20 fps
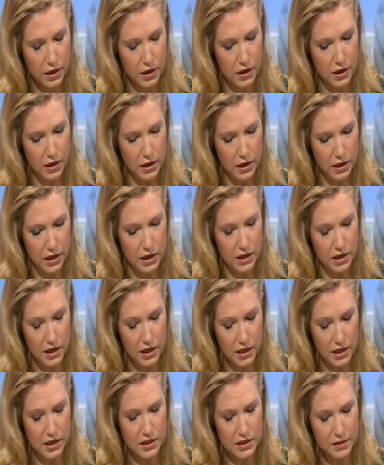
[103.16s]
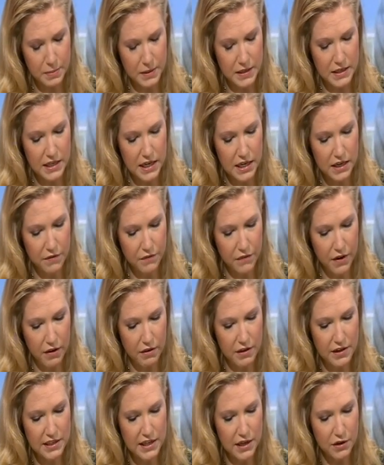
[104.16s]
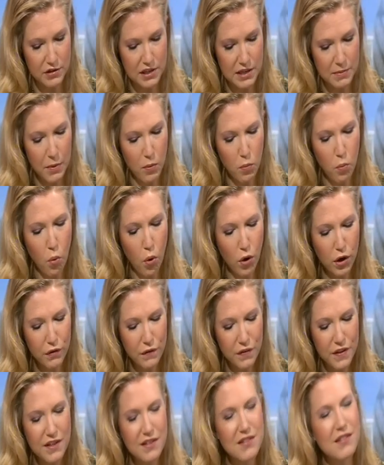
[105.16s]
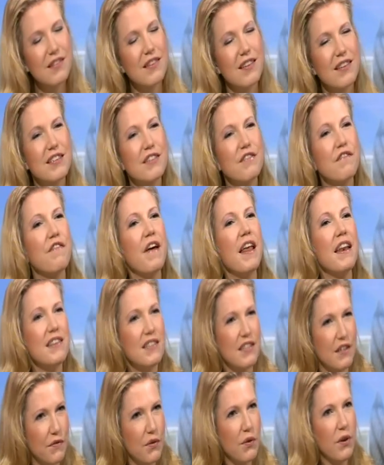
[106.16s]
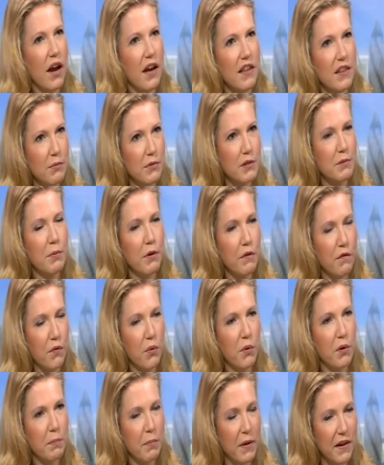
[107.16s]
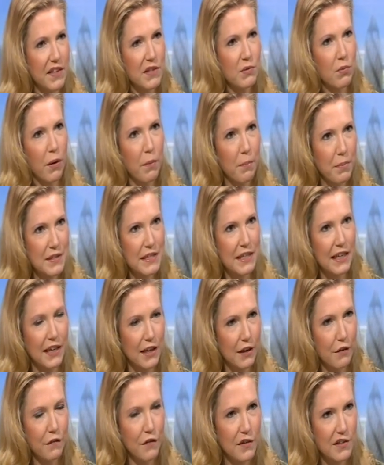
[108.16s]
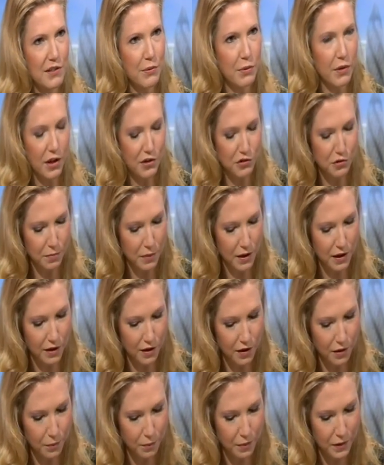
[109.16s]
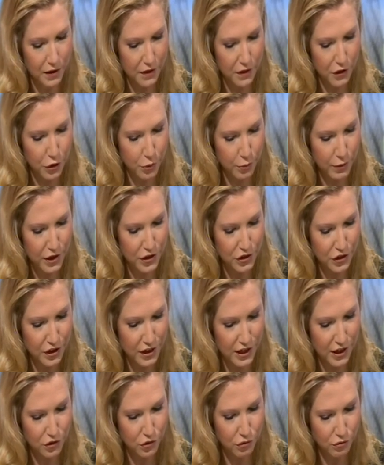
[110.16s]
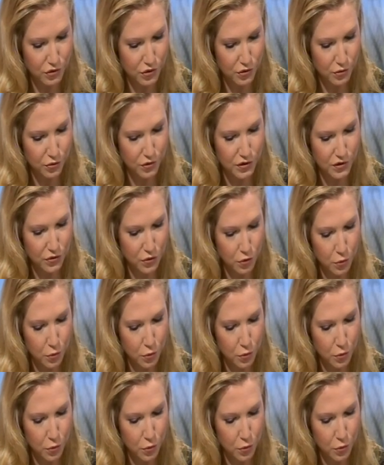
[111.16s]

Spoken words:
is being taken very seriously. But what of the defence, if you like, that was put forward by this one particular FTSE 100 mining company, the Eurasian Natural Resources